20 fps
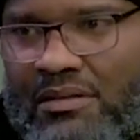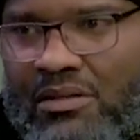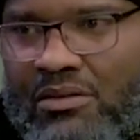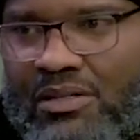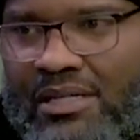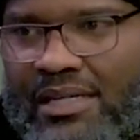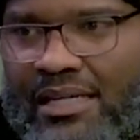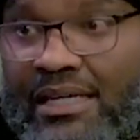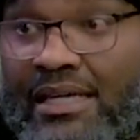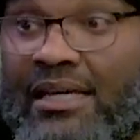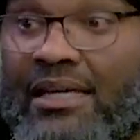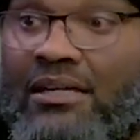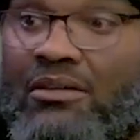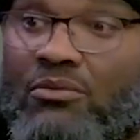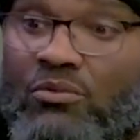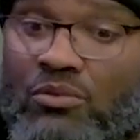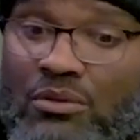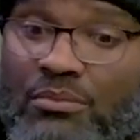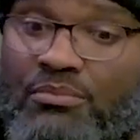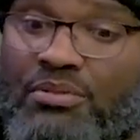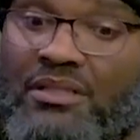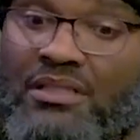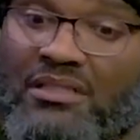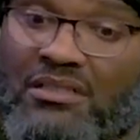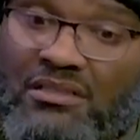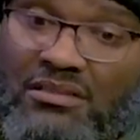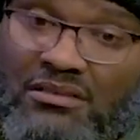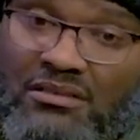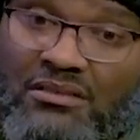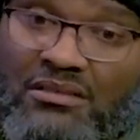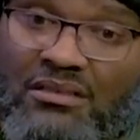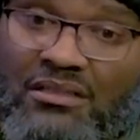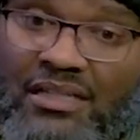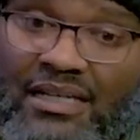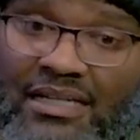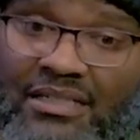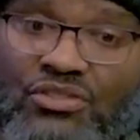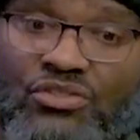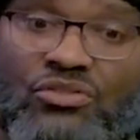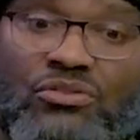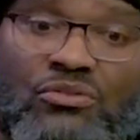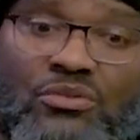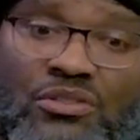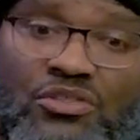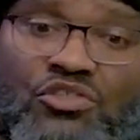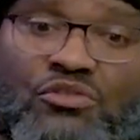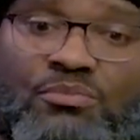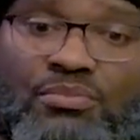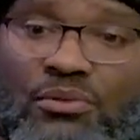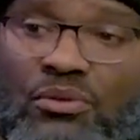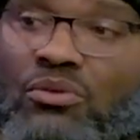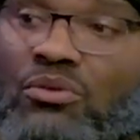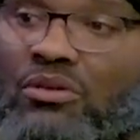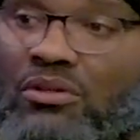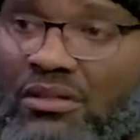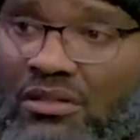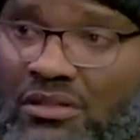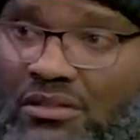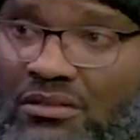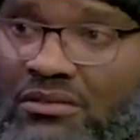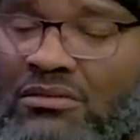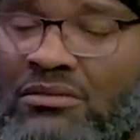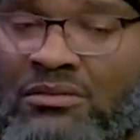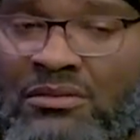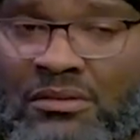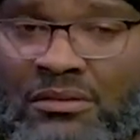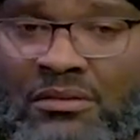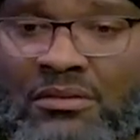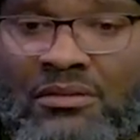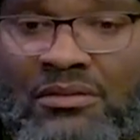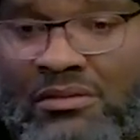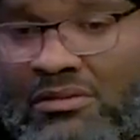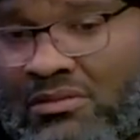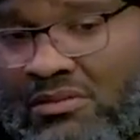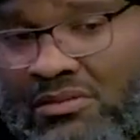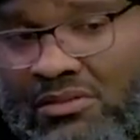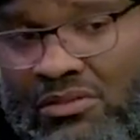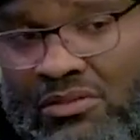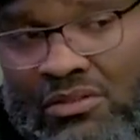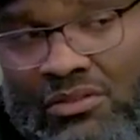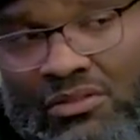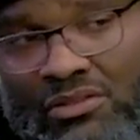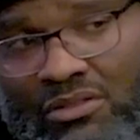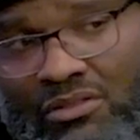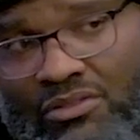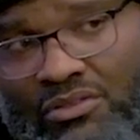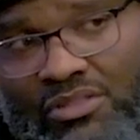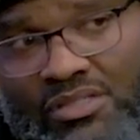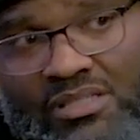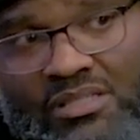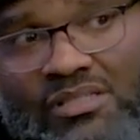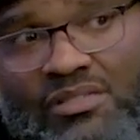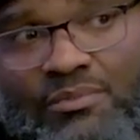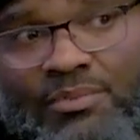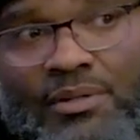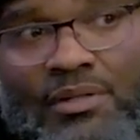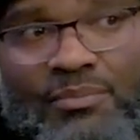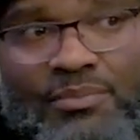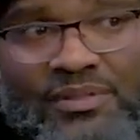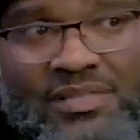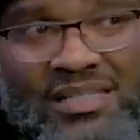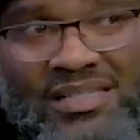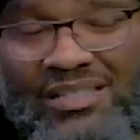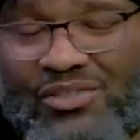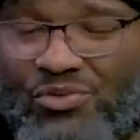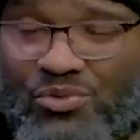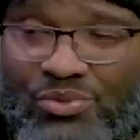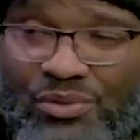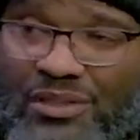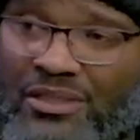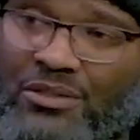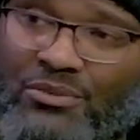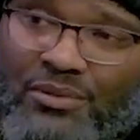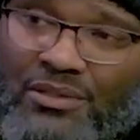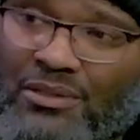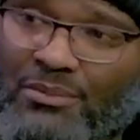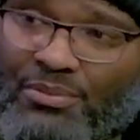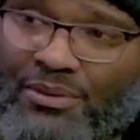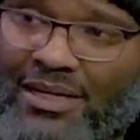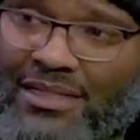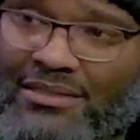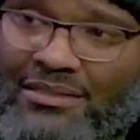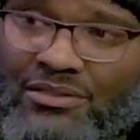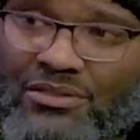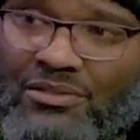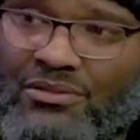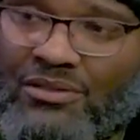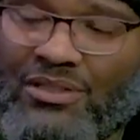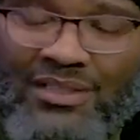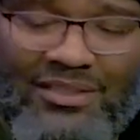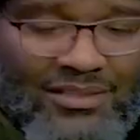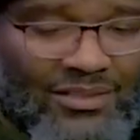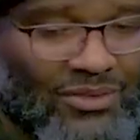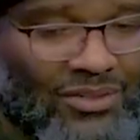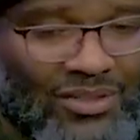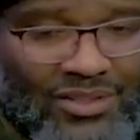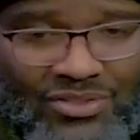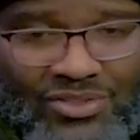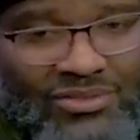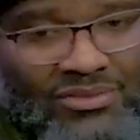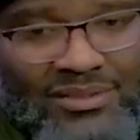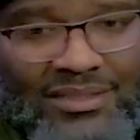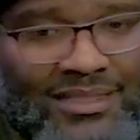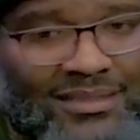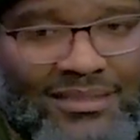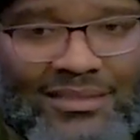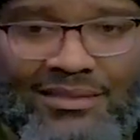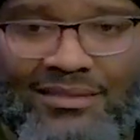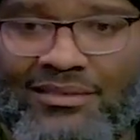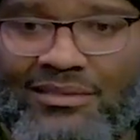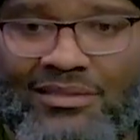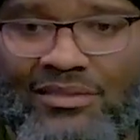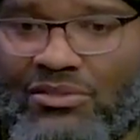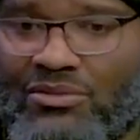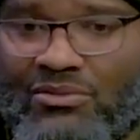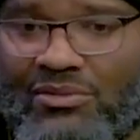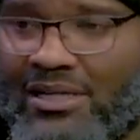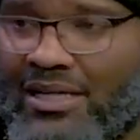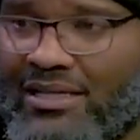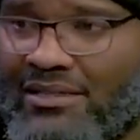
Okay, will be good as you explore you, you know your sense of purpose and it's really really practical don't cost you nothing to do that